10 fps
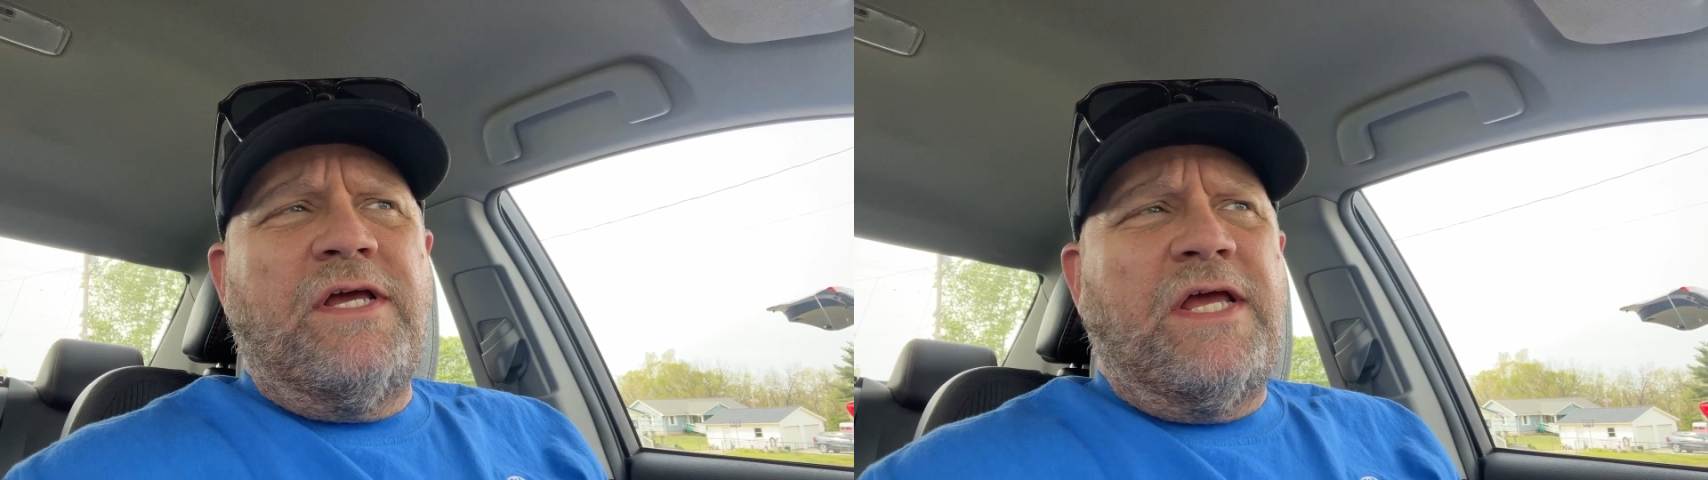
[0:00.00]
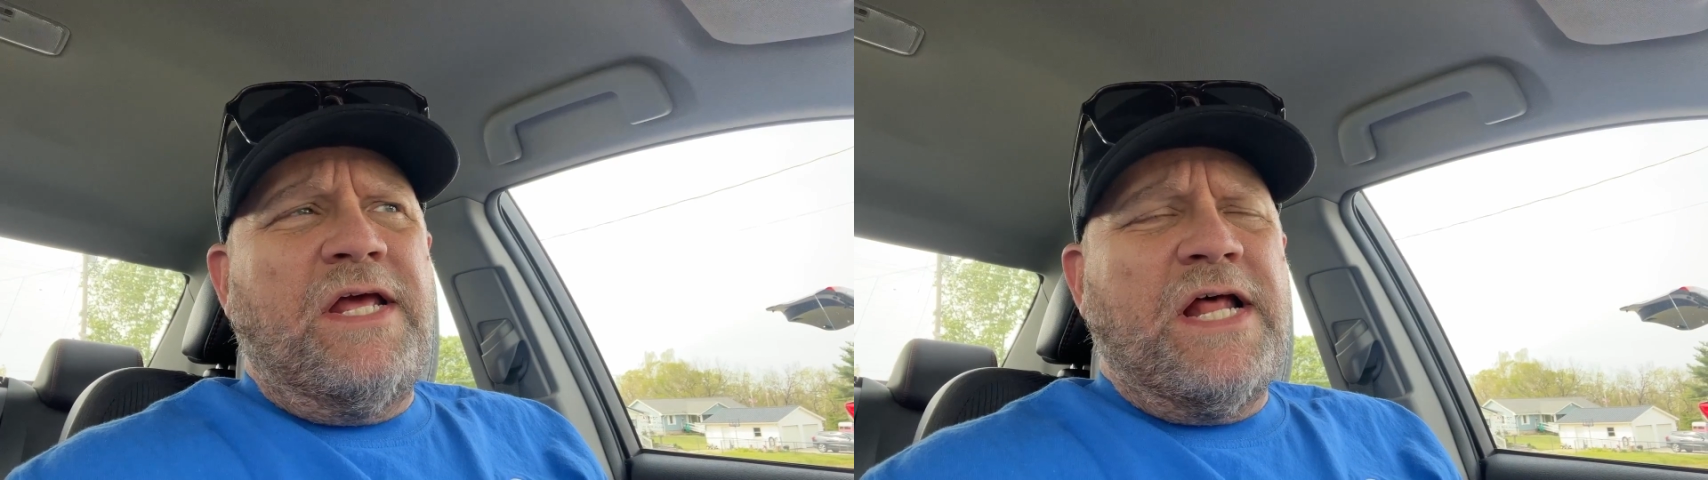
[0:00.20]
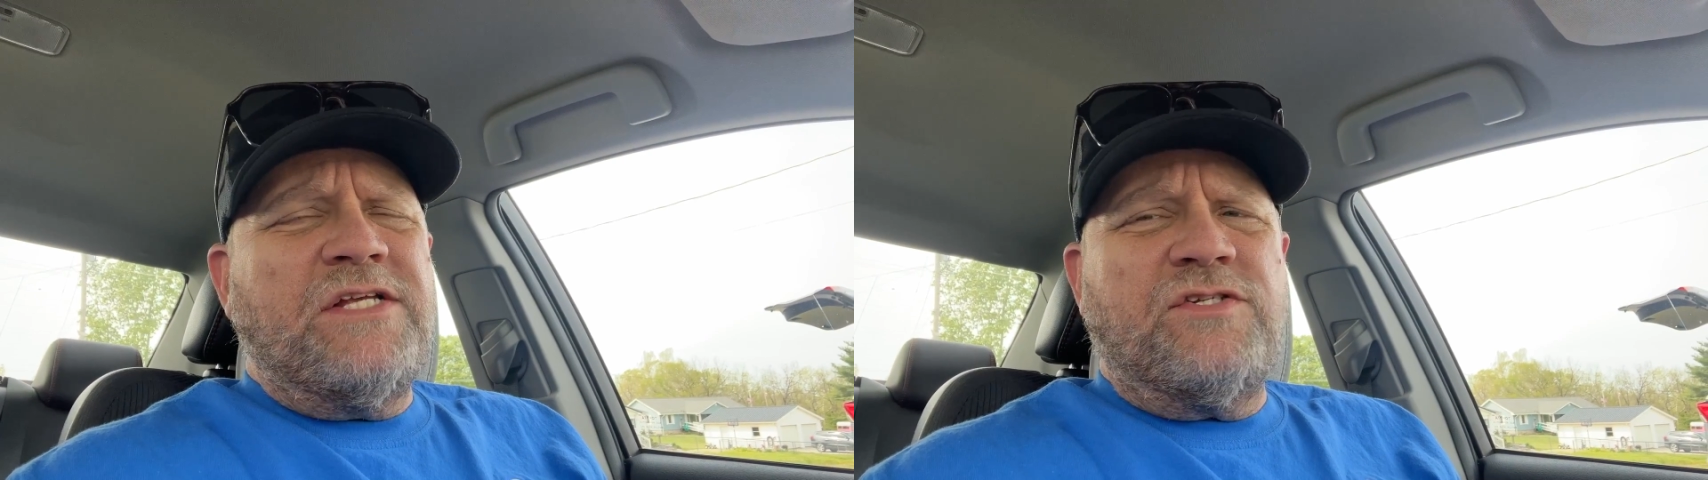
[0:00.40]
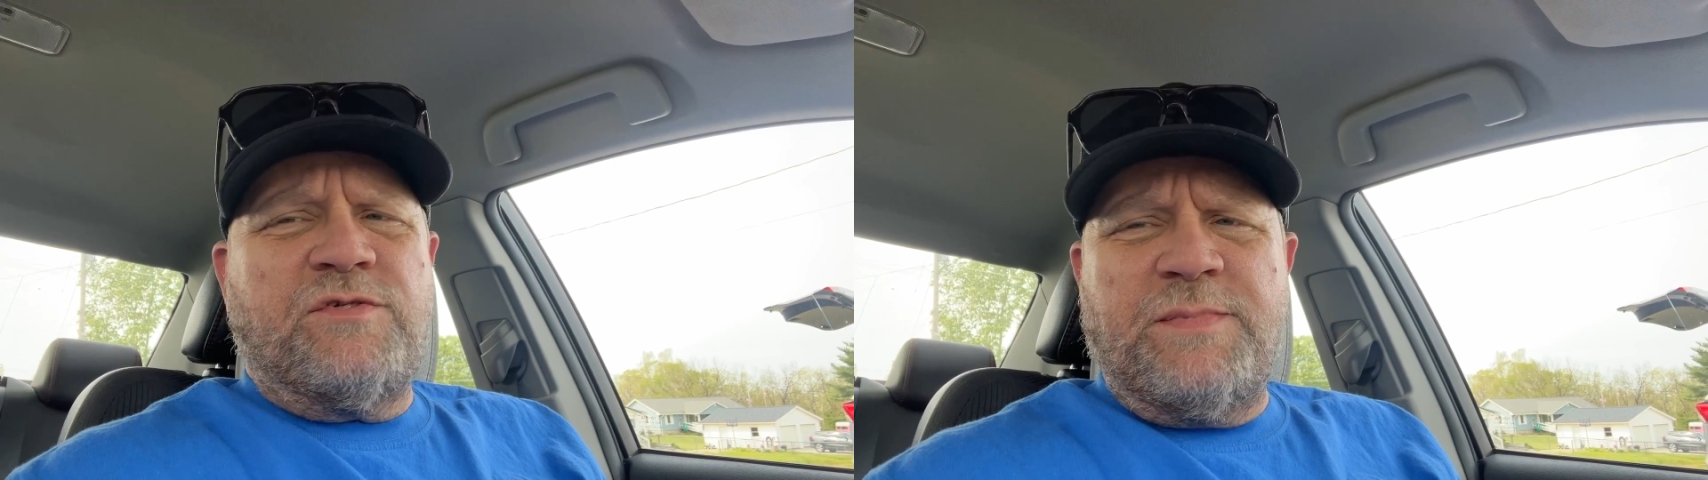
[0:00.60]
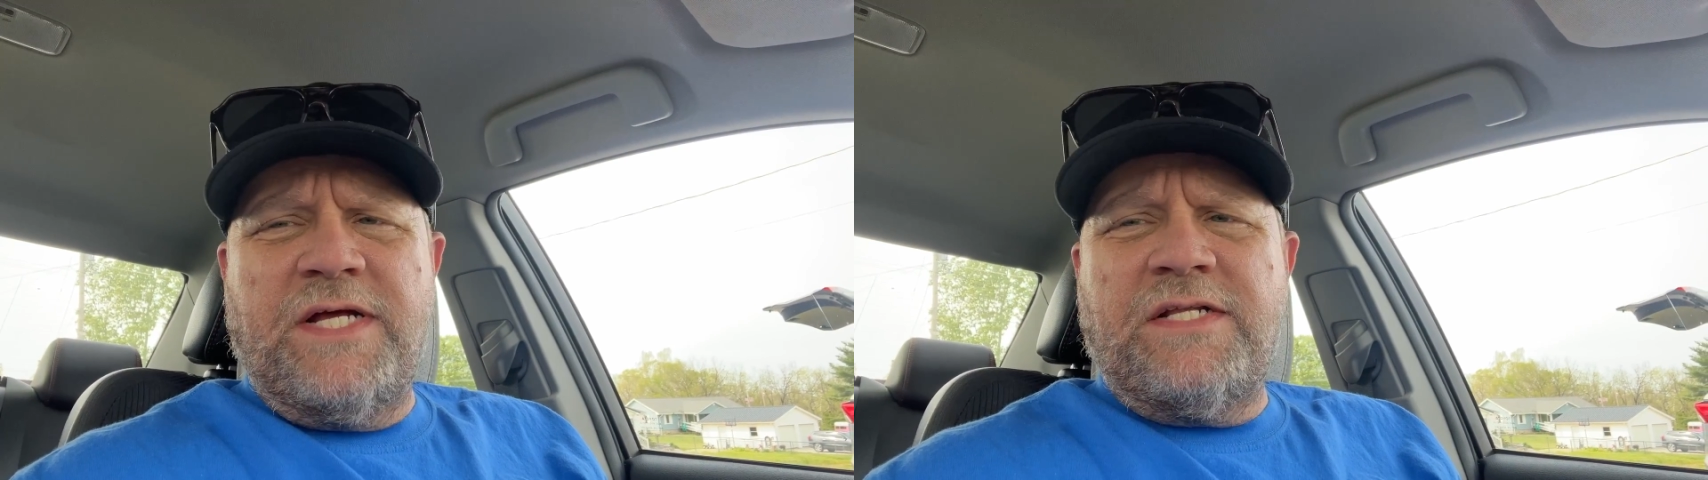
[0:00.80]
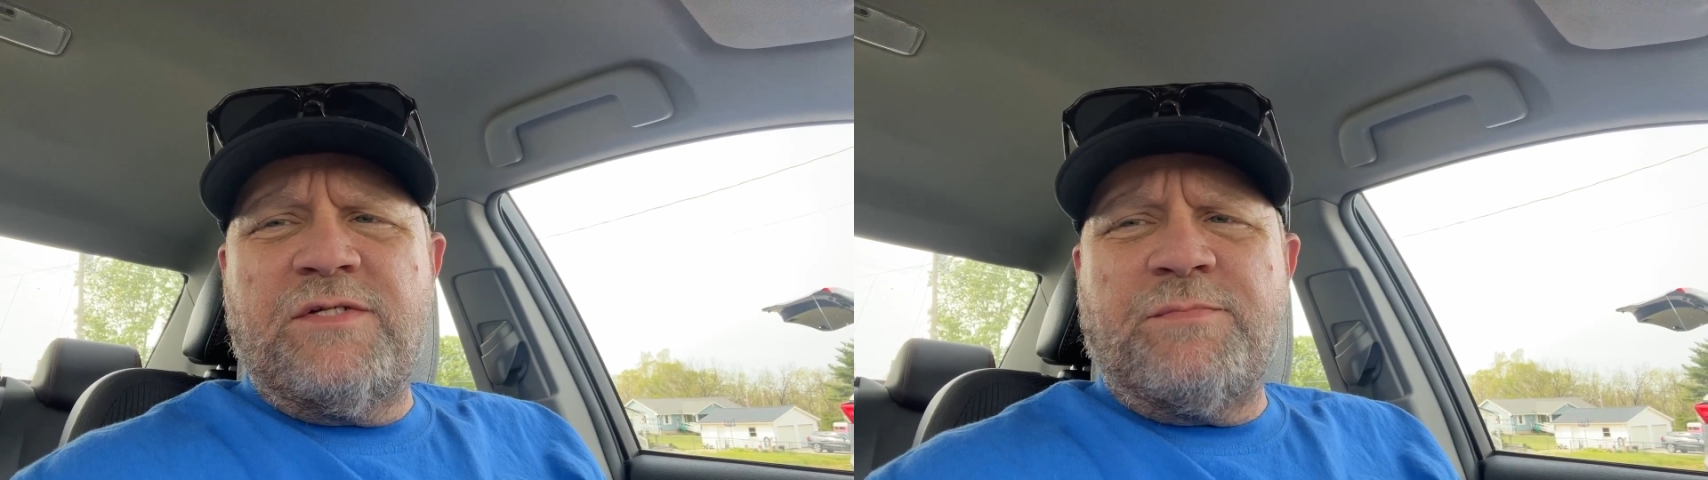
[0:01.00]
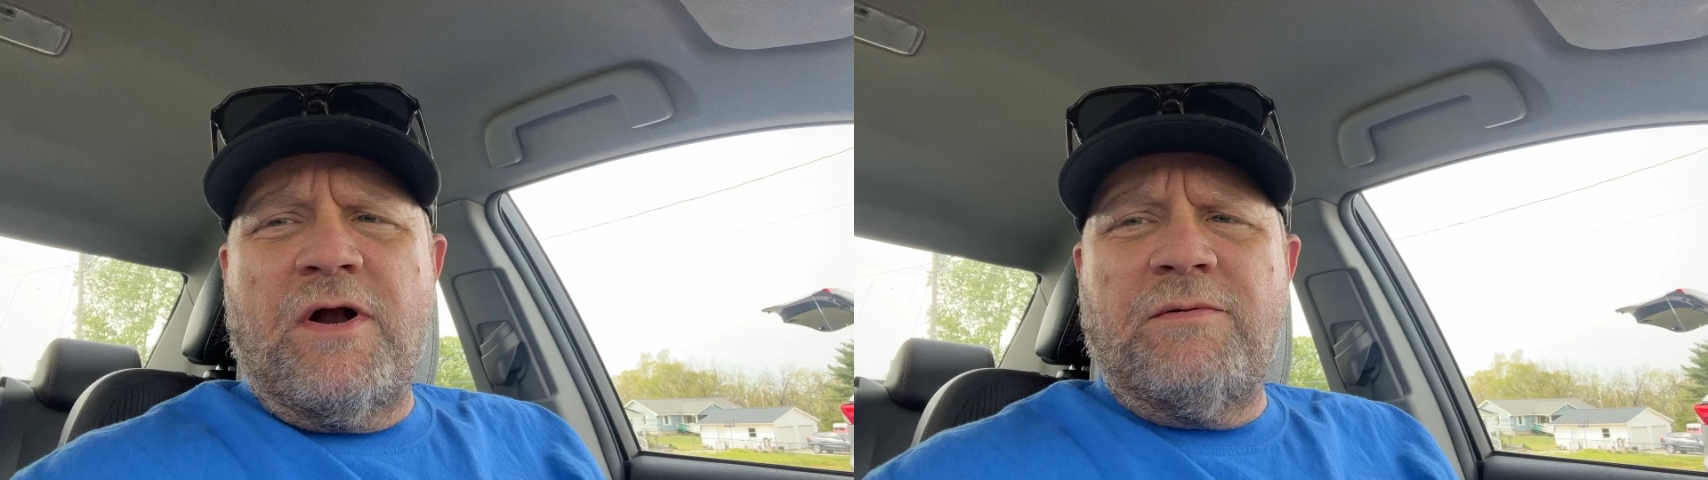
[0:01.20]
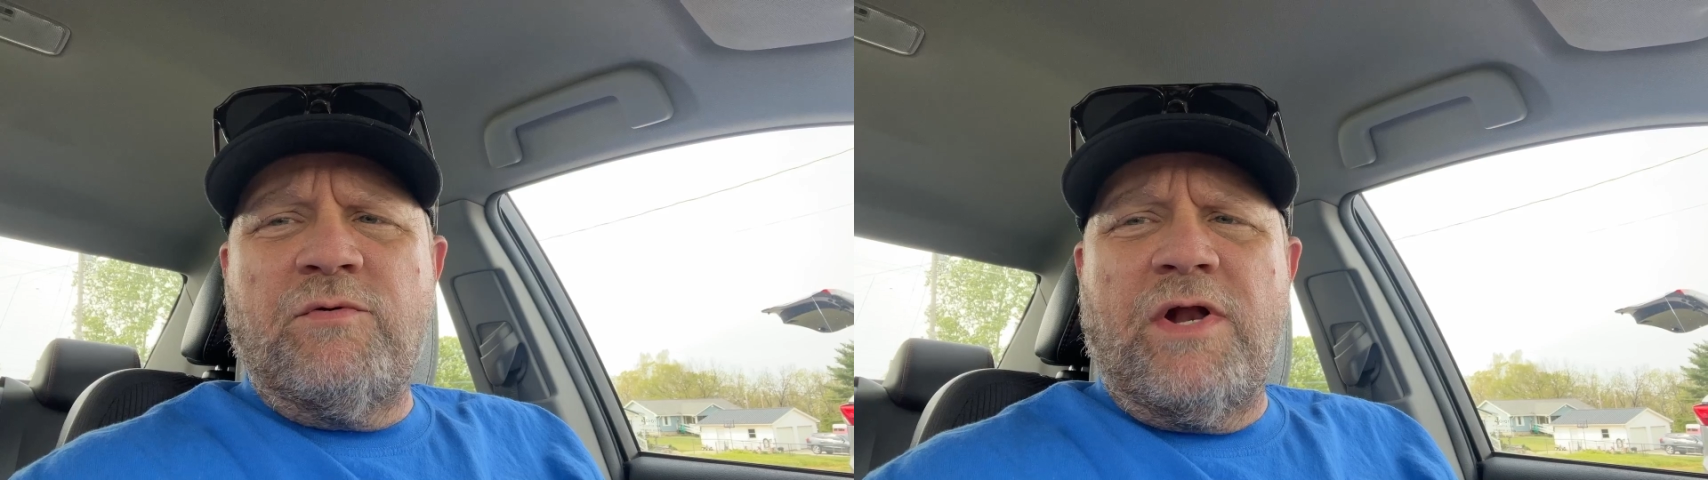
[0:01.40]
and I suspect that's
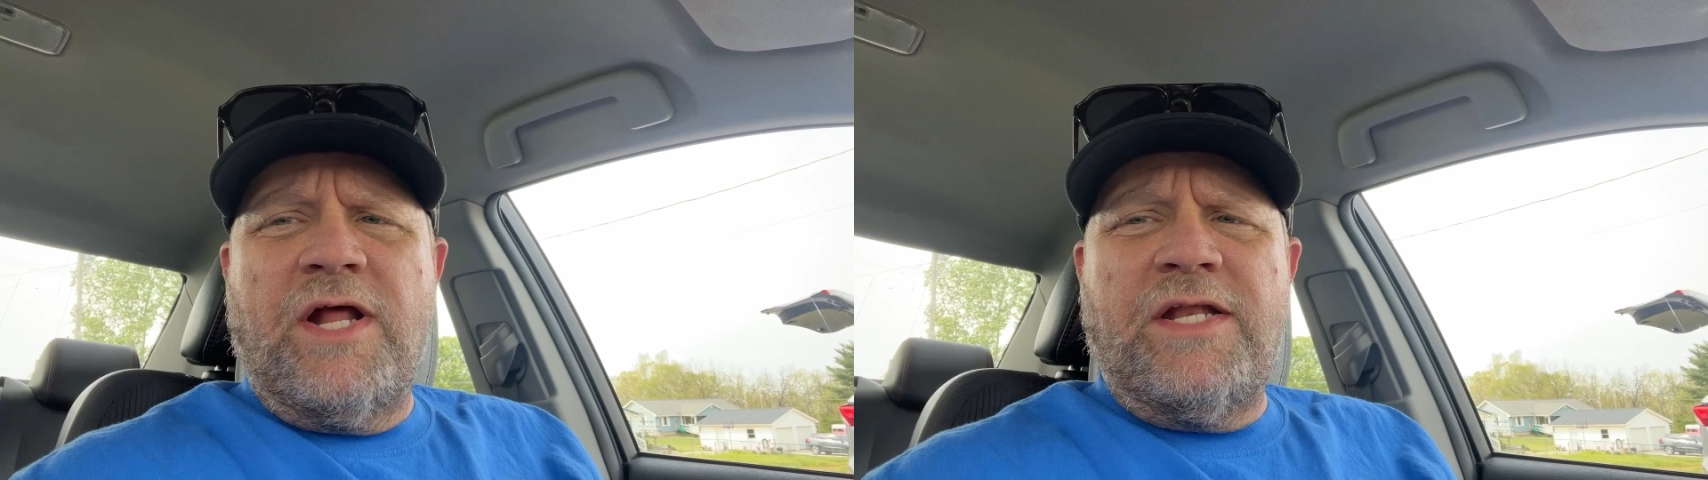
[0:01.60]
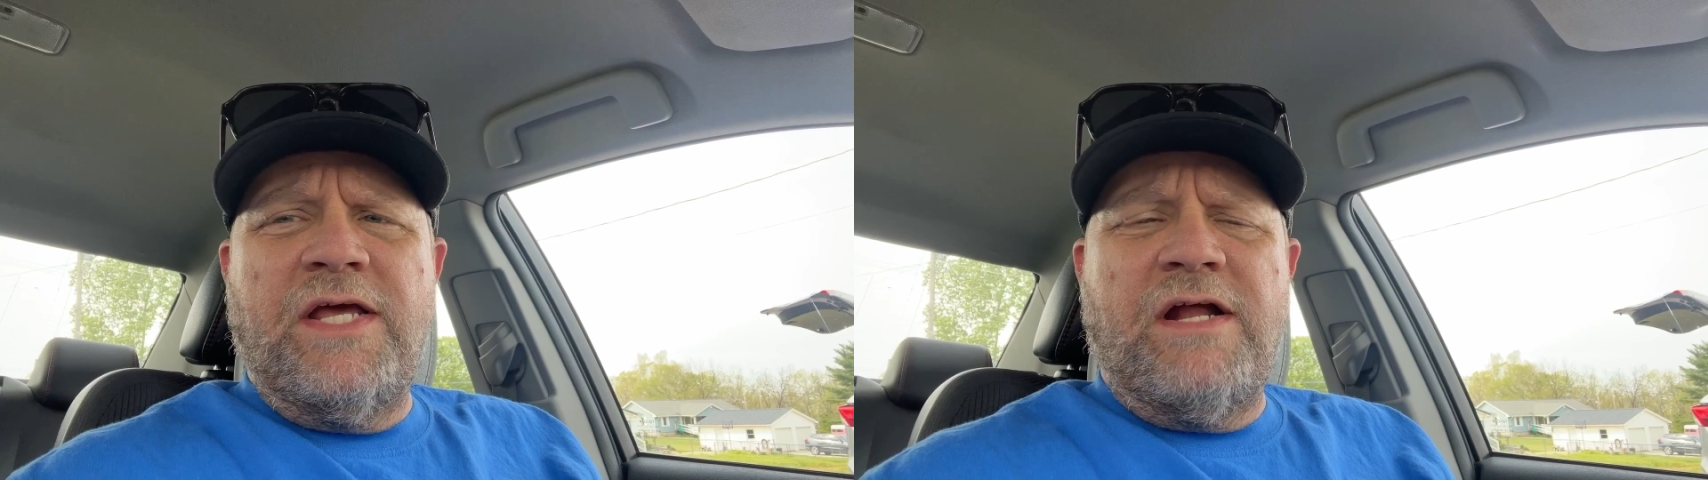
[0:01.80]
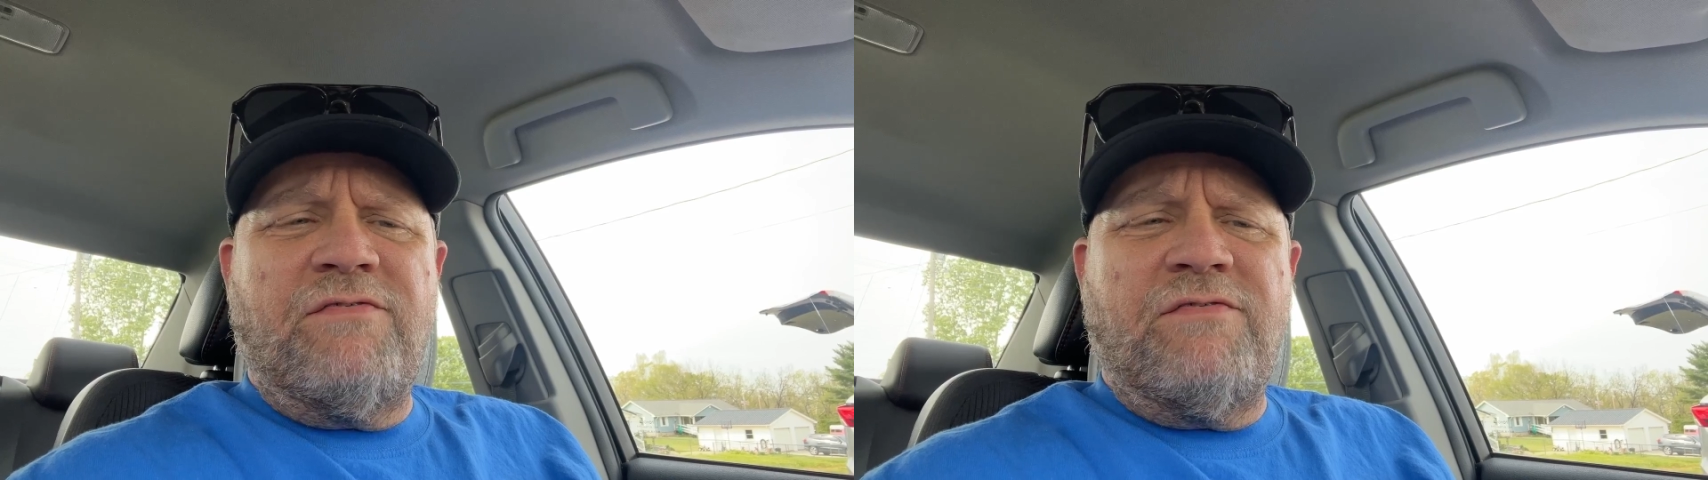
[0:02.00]
probably what I did.